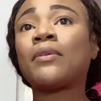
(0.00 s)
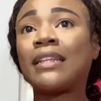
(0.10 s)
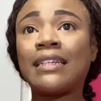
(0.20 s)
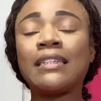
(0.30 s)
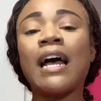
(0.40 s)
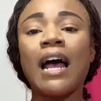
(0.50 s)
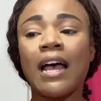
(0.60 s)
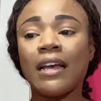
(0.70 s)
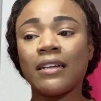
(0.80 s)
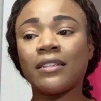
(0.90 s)

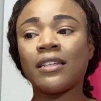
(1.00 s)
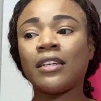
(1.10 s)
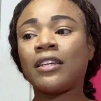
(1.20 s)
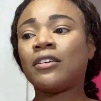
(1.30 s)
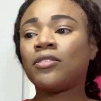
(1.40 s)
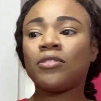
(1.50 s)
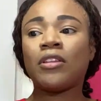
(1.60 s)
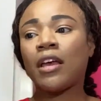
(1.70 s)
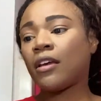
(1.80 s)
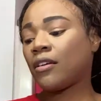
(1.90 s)
guys,
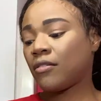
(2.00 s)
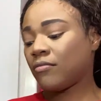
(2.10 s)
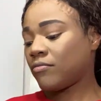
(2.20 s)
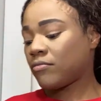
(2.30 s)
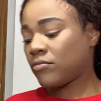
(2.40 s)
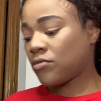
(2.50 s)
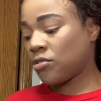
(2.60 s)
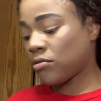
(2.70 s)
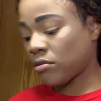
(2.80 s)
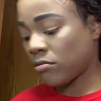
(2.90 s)
they, you know,